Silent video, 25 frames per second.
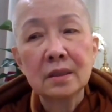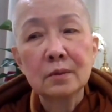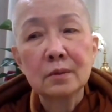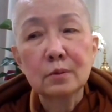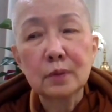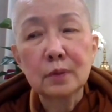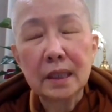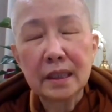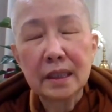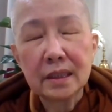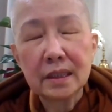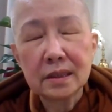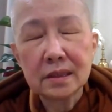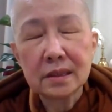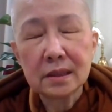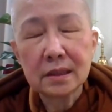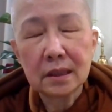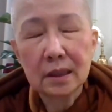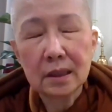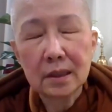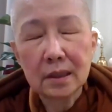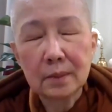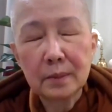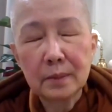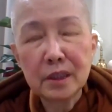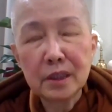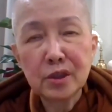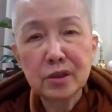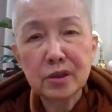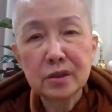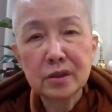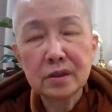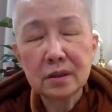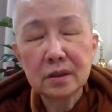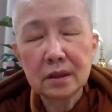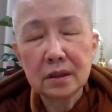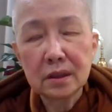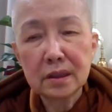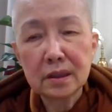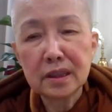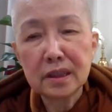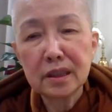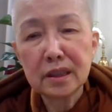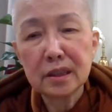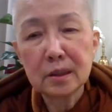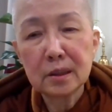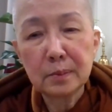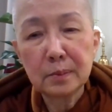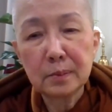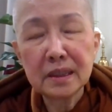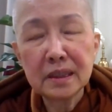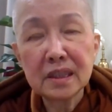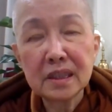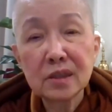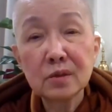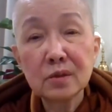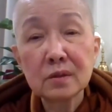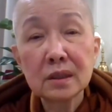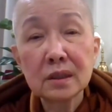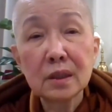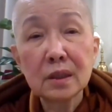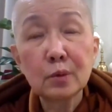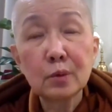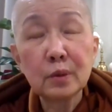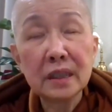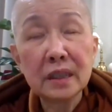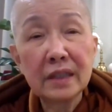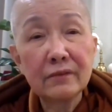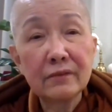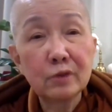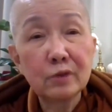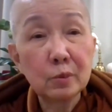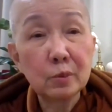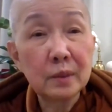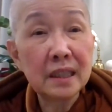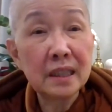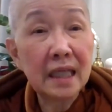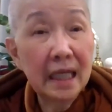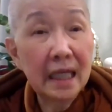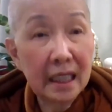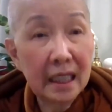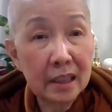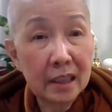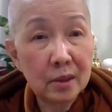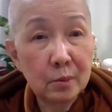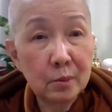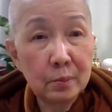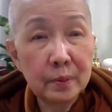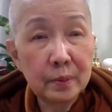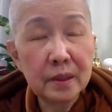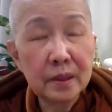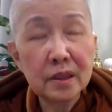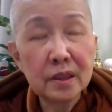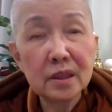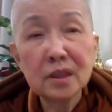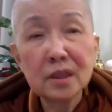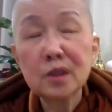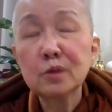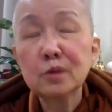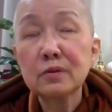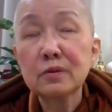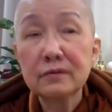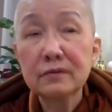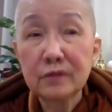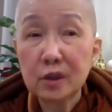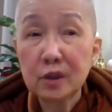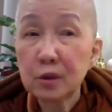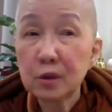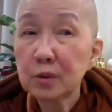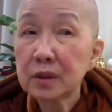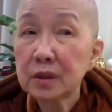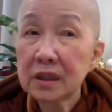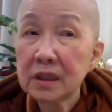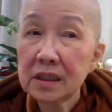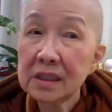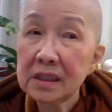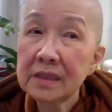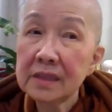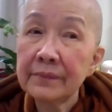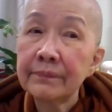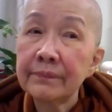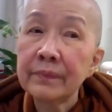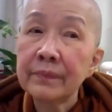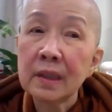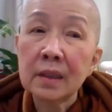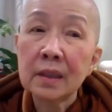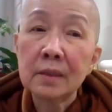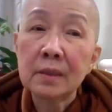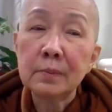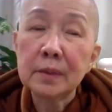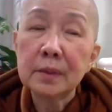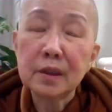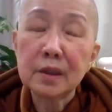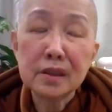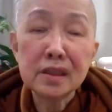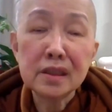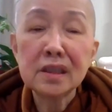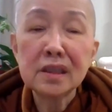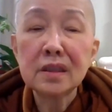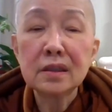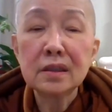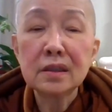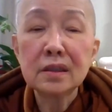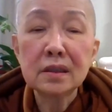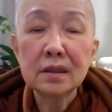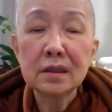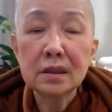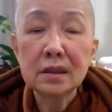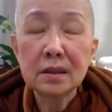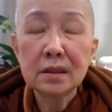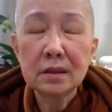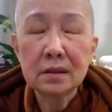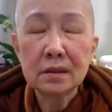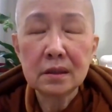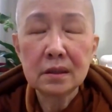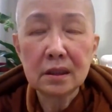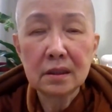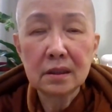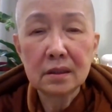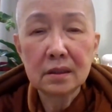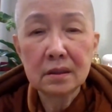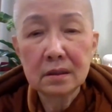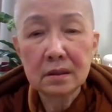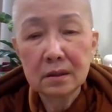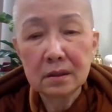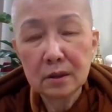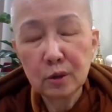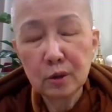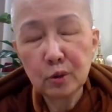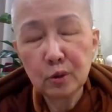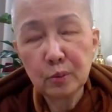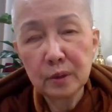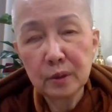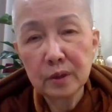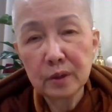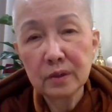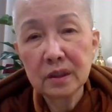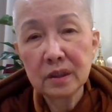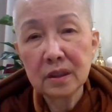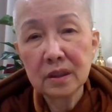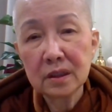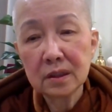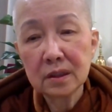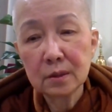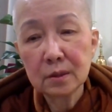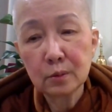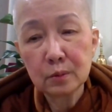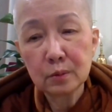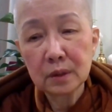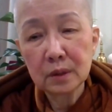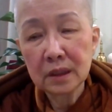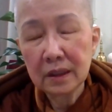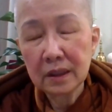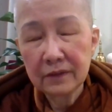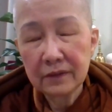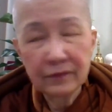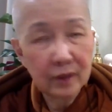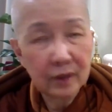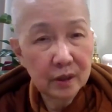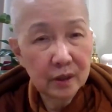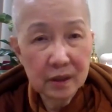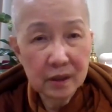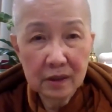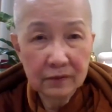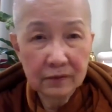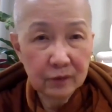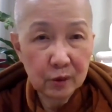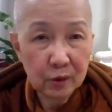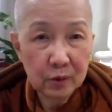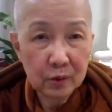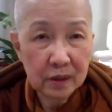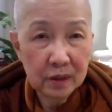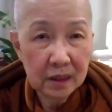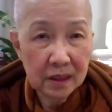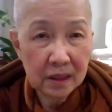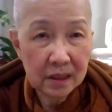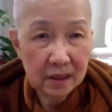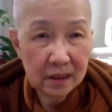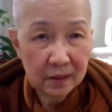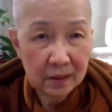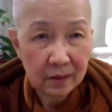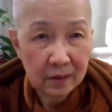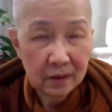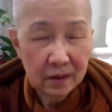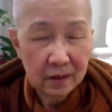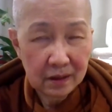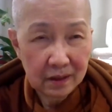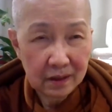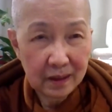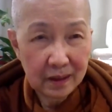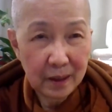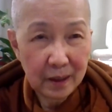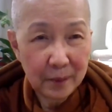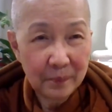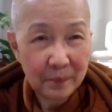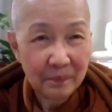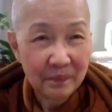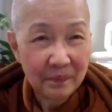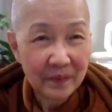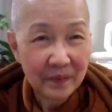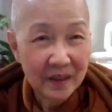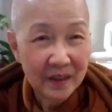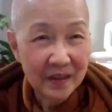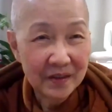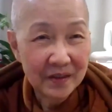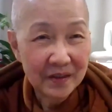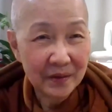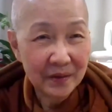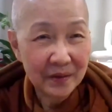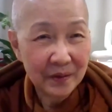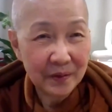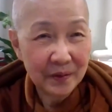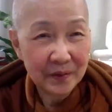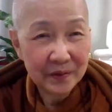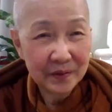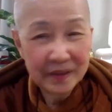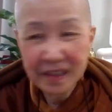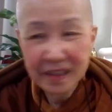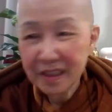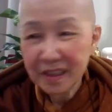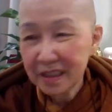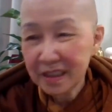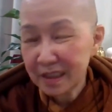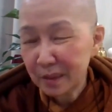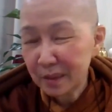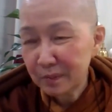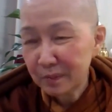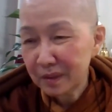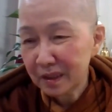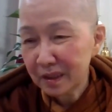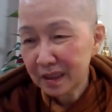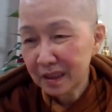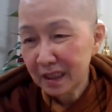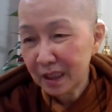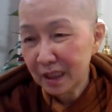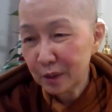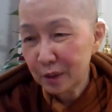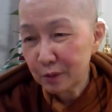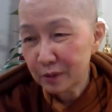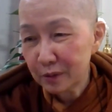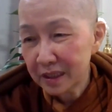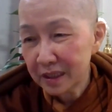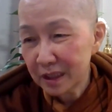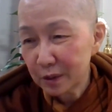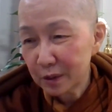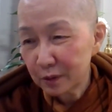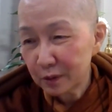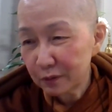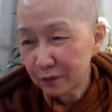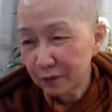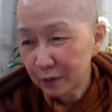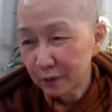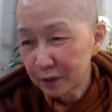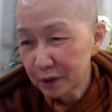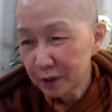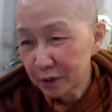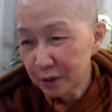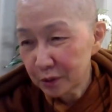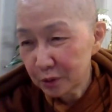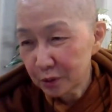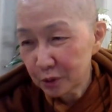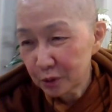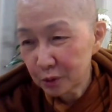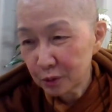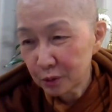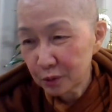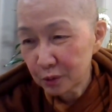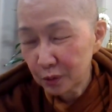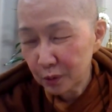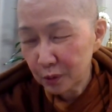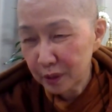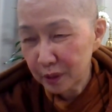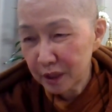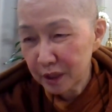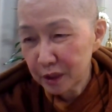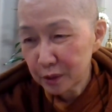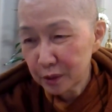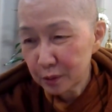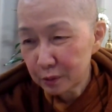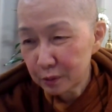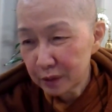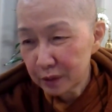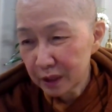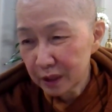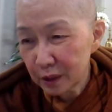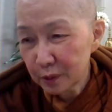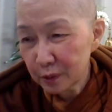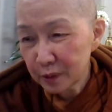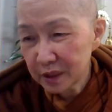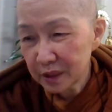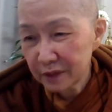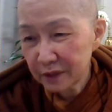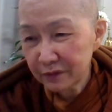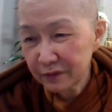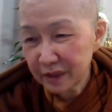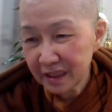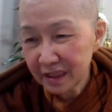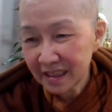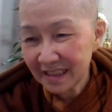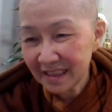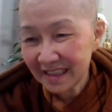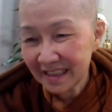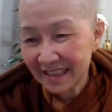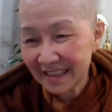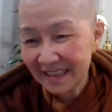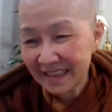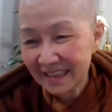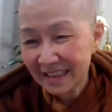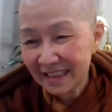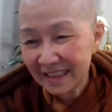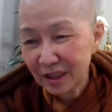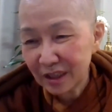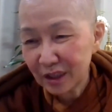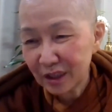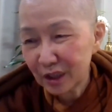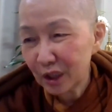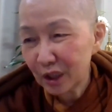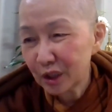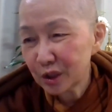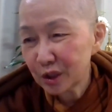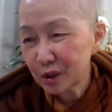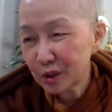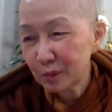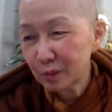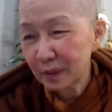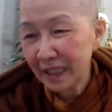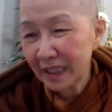as mentioned earlier in the Metta Sutta, we have to be unburdened with duties, because here in Newbury here, we have lots of duties. Yep. So this is something that I really look forward to go into reclusiveness, not to be